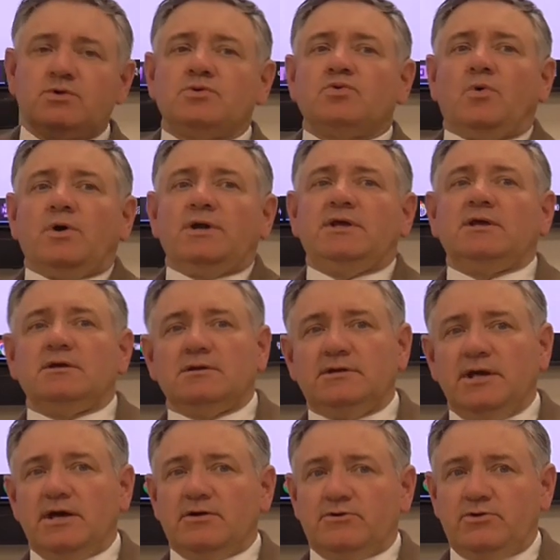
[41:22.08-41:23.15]
20
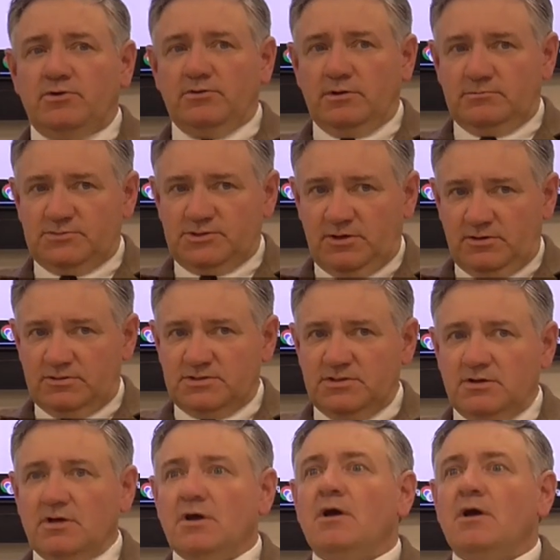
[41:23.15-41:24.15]
nanocoulomb charge?